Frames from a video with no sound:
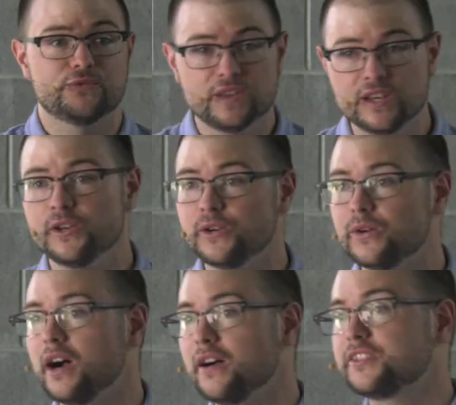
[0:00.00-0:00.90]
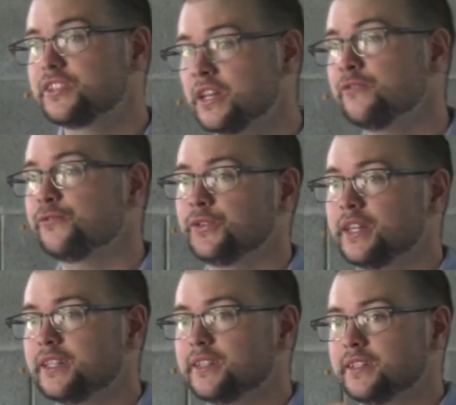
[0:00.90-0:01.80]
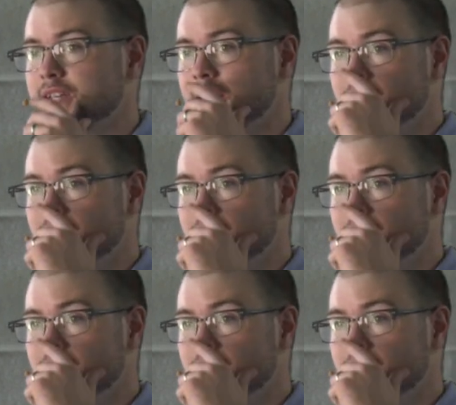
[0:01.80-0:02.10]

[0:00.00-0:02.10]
view of sinfulness.